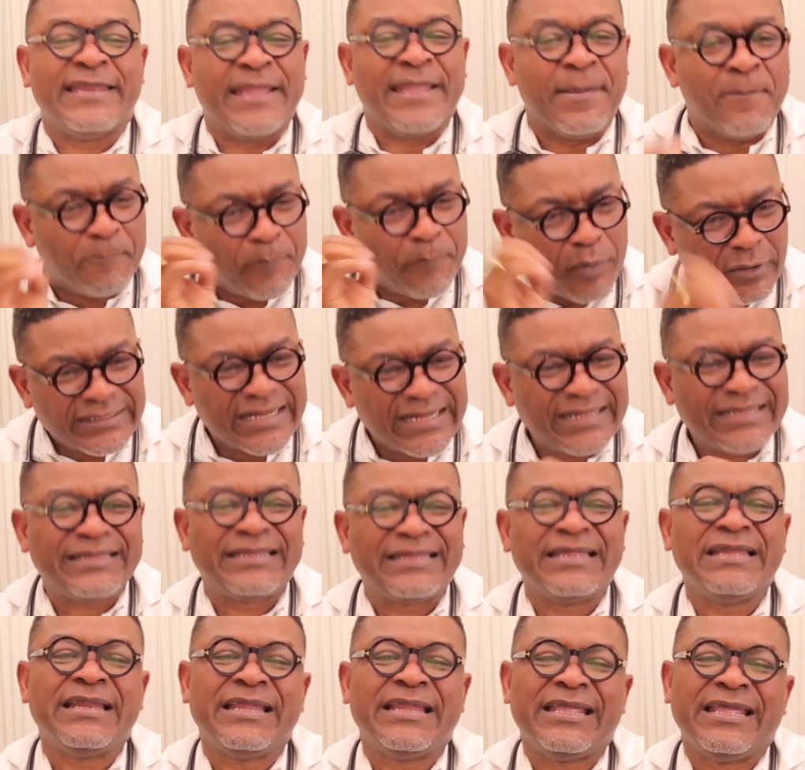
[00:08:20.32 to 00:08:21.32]
The
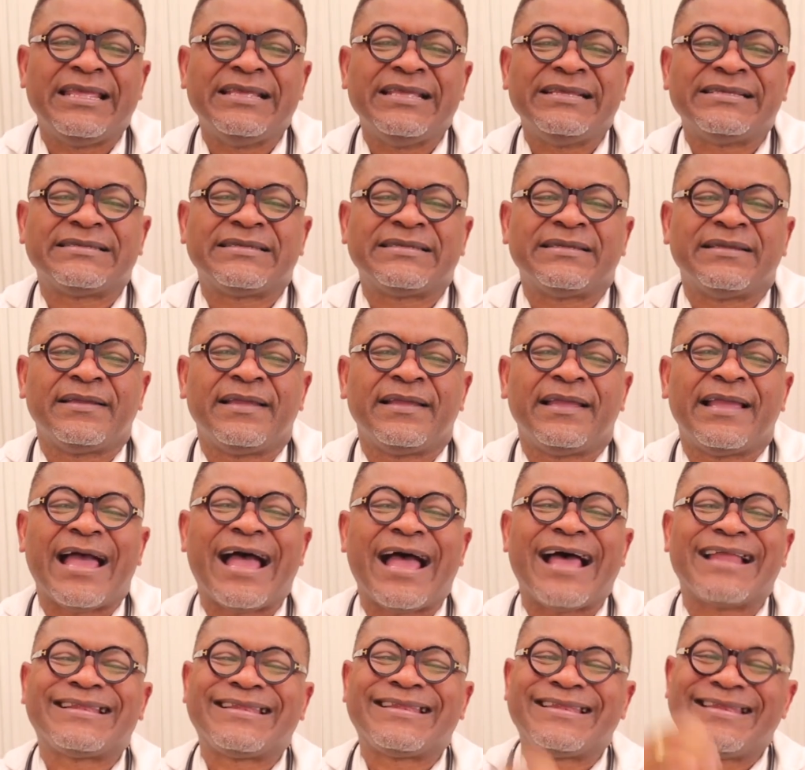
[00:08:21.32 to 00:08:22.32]
important thing is
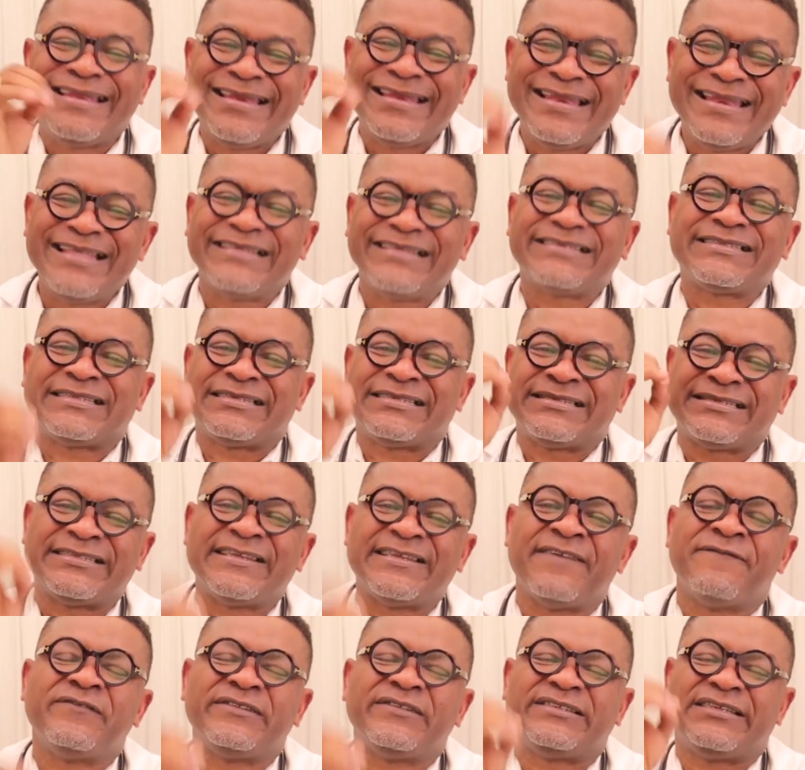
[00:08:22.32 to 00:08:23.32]
at least
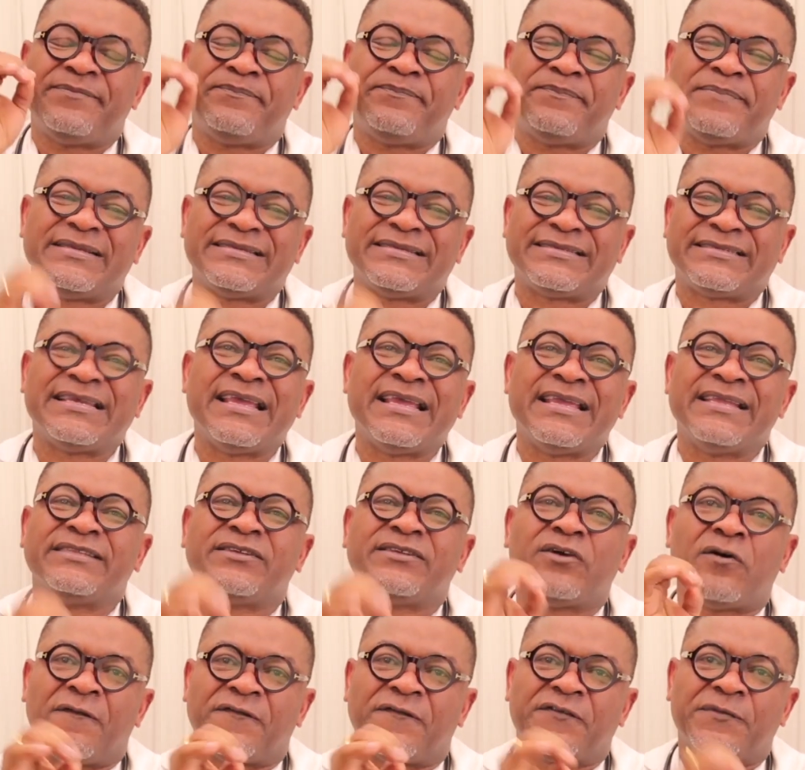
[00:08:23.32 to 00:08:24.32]

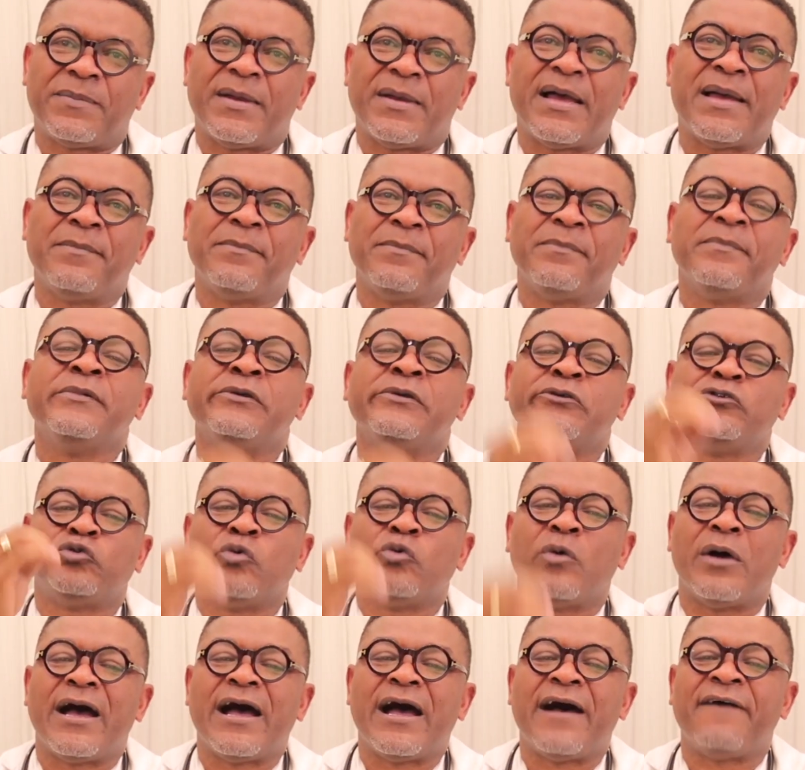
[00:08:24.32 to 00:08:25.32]
70% of sperm
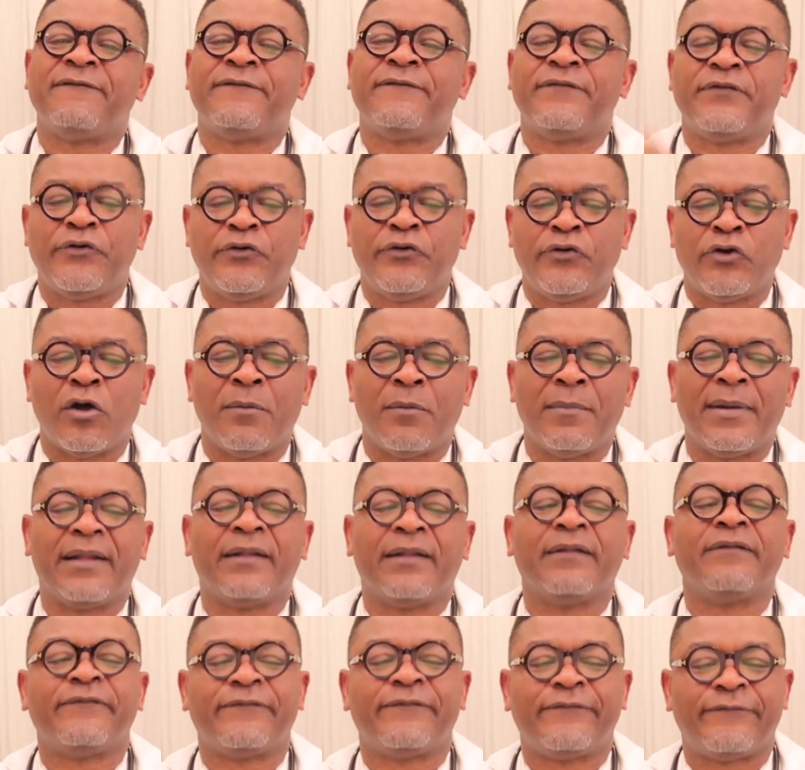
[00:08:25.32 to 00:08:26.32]
should have
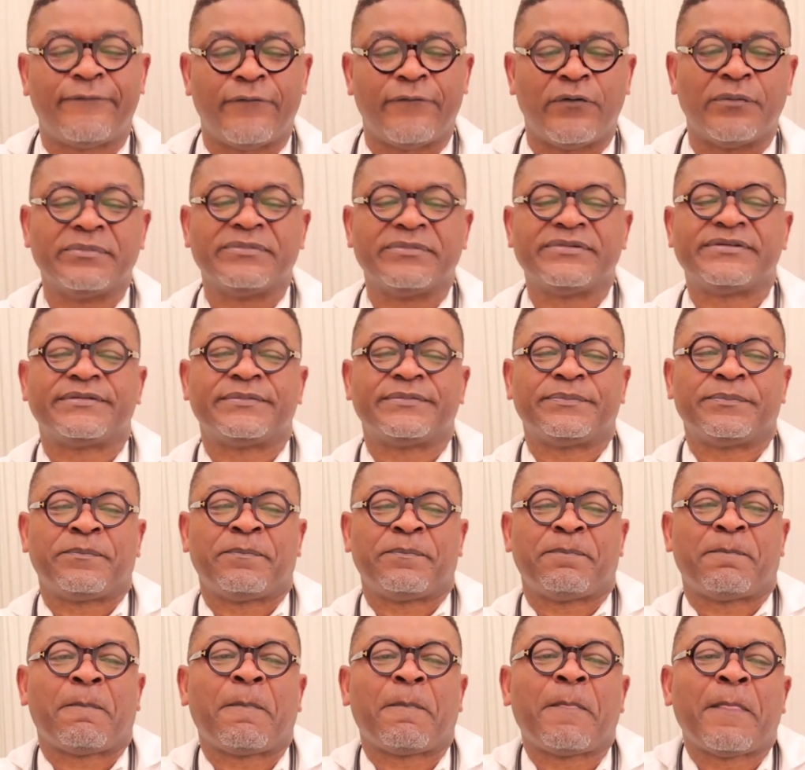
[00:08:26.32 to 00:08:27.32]
normal forms.
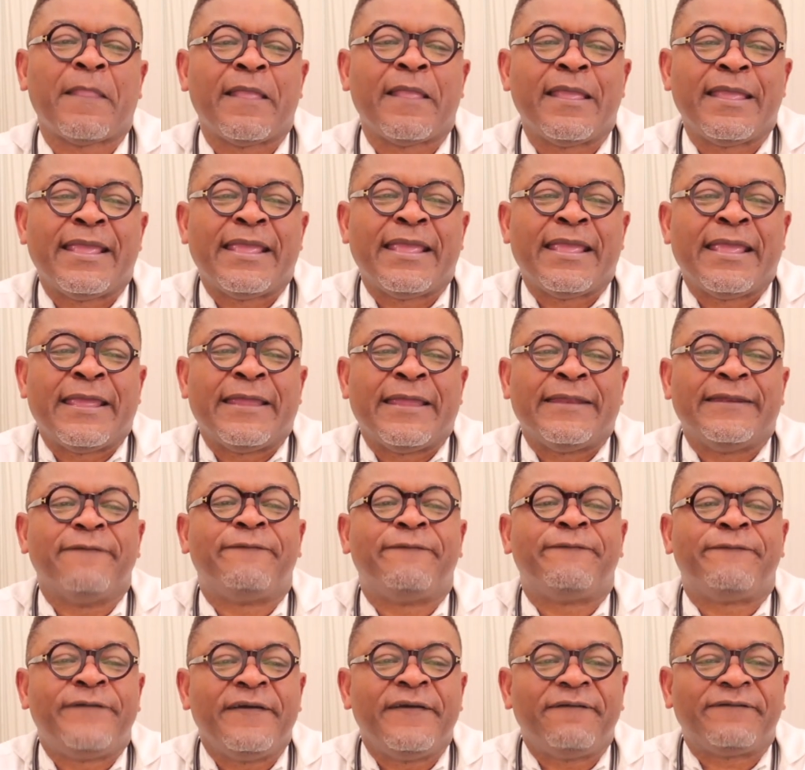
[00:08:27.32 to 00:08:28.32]

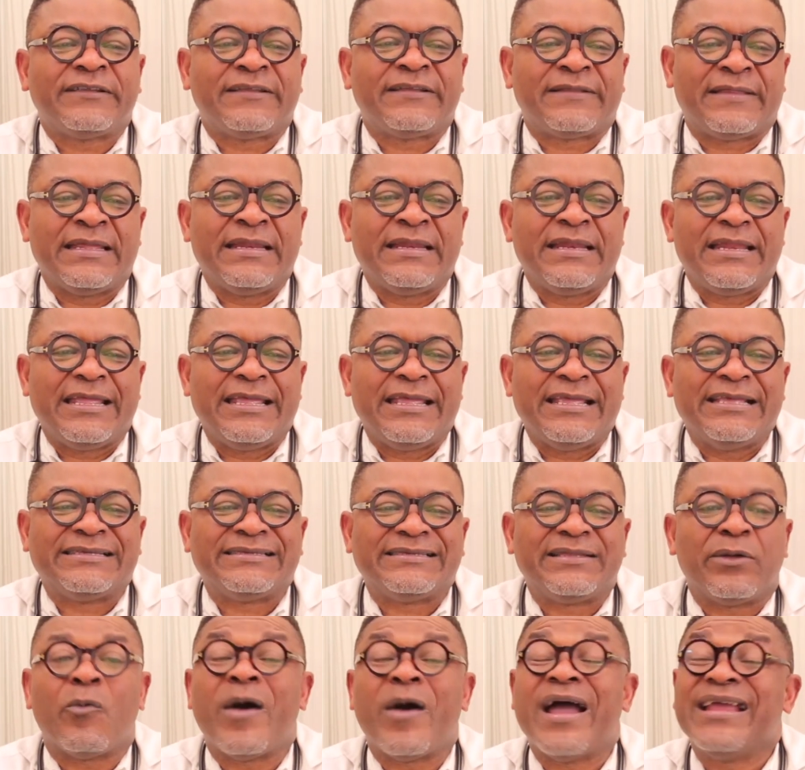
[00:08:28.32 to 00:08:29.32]
The fifth thing
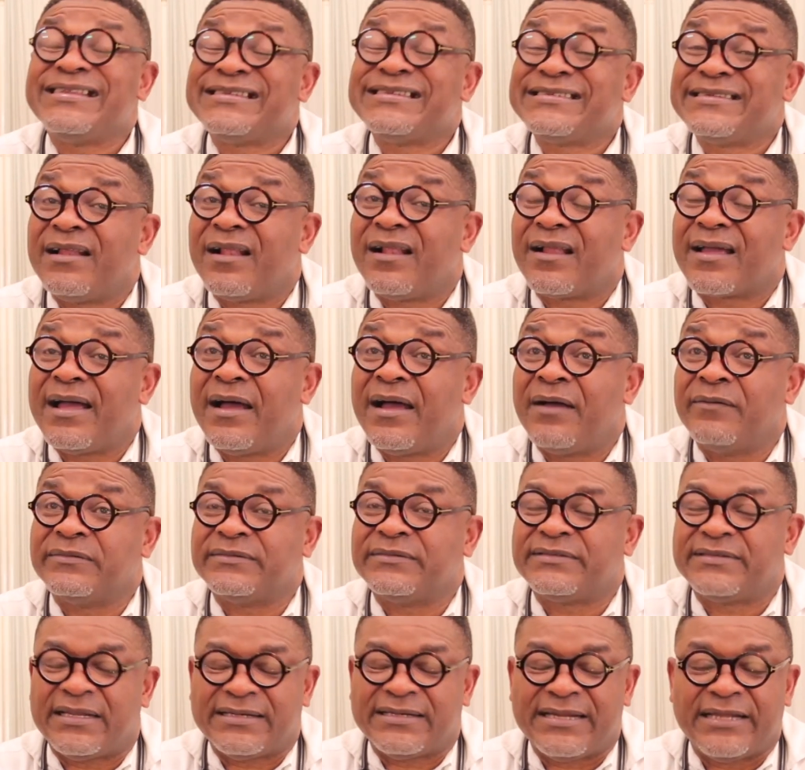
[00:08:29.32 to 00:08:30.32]
is the white cell
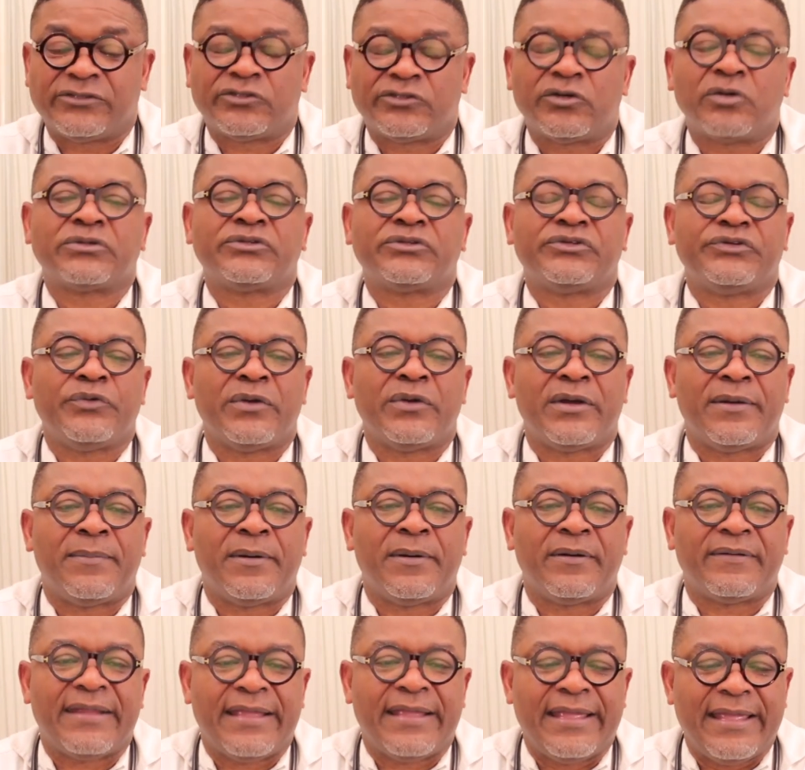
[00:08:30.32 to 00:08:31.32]
count that I talked to you
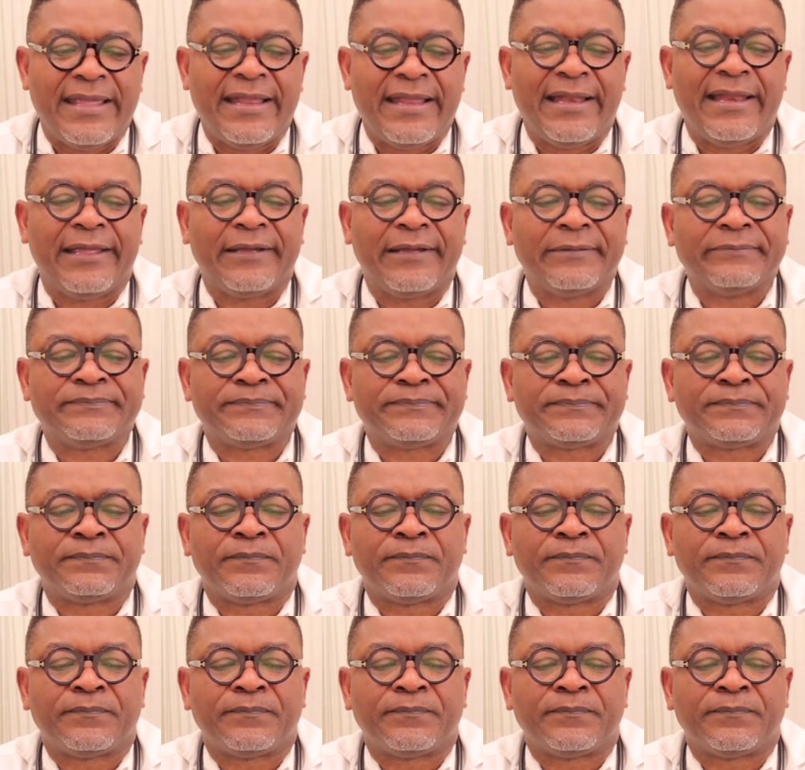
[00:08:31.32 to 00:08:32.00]
about earlier.